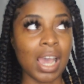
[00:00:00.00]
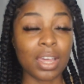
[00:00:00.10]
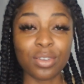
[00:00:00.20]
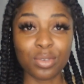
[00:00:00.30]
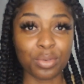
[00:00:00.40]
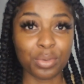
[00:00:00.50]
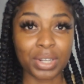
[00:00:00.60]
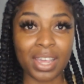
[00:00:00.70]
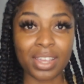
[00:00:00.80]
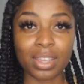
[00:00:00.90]
I don't know,
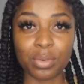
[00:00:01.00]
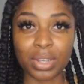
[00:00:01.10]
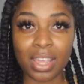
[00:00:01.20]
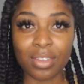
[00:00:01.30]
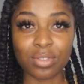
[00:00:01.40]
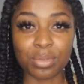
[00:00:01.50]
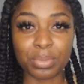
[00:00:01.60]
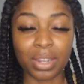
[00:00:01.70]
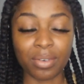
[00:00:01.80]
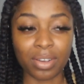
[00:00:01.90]
when I used to
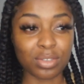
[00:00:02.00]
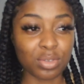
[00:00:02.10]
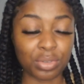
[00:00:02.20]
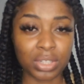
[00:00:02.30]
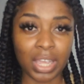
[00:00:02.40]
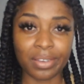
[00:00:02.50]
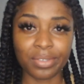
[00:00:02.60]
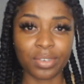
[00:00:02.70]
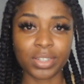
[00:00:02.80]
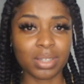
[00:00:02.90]
be around Tony, I
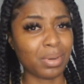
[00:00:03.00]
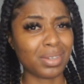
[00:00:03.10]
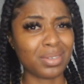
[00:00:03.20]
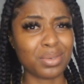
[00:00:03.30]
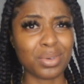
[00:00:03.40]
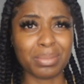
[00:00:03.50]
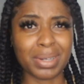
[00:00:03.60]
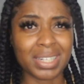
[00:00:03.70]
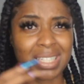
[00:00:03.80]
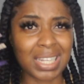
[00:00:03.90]
forgot about the whole
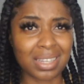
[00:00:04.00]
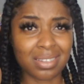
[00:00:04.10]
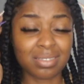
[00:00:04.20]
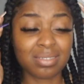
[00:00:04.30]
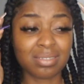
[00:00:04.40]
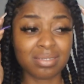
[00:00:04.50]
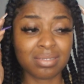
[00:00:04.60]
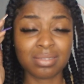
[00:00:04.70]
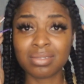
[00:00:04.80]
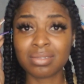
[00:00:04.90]
man. It's like,
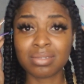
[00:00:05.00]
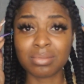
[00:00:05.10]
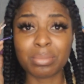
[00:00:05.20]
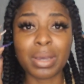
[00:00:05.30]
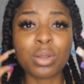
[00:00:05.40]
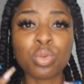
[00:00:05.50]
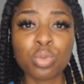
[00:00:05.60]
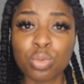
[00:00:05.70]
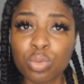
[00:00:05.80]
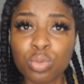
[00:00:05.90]
man who?